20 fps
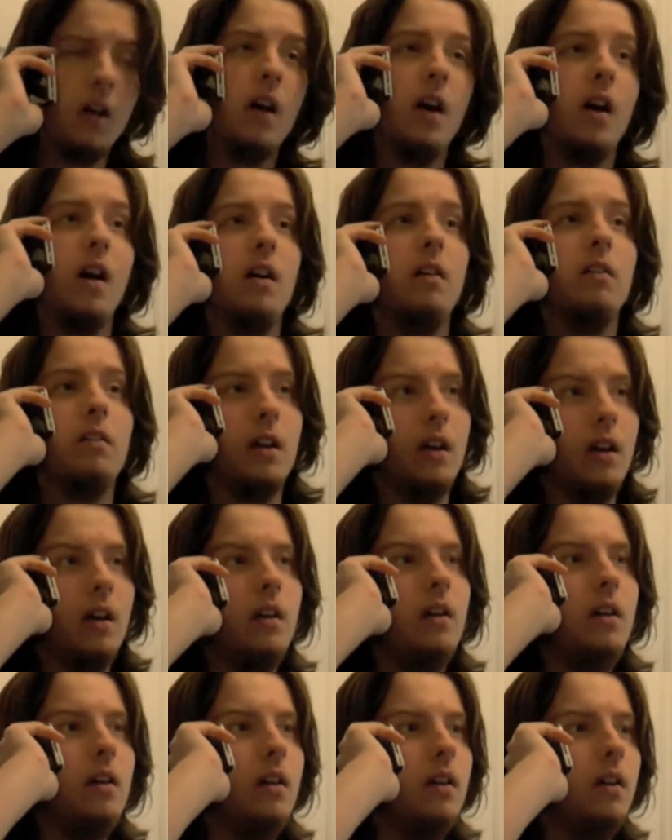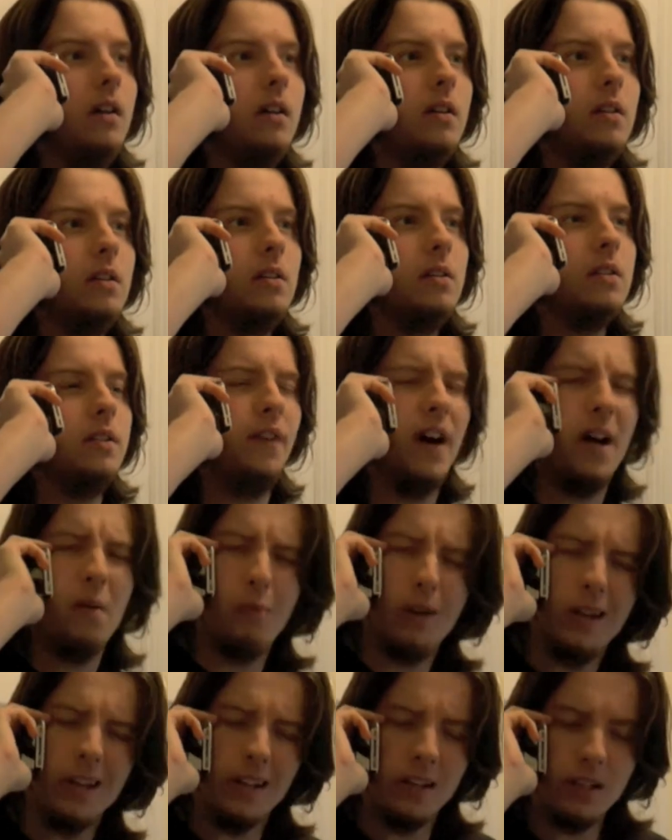Ah, okay.
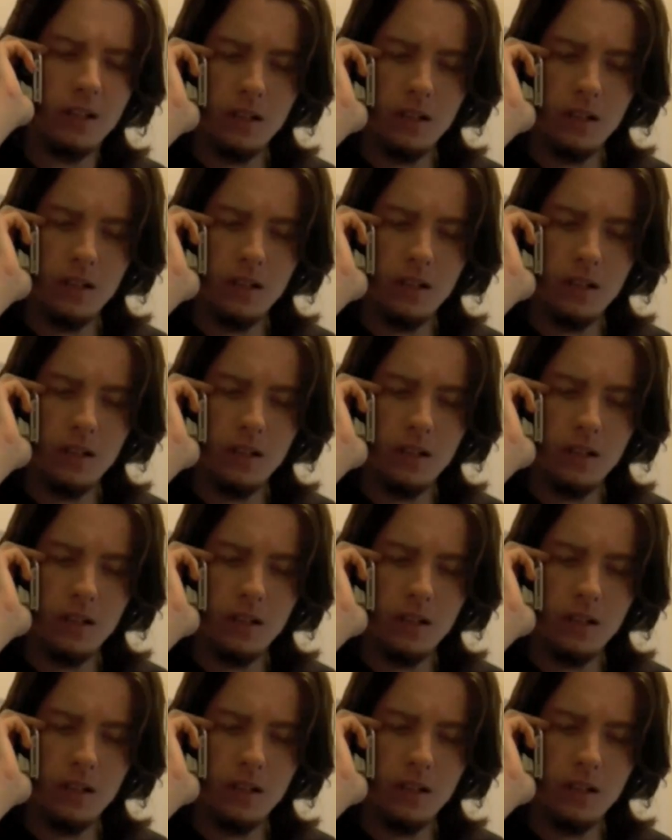Define weird.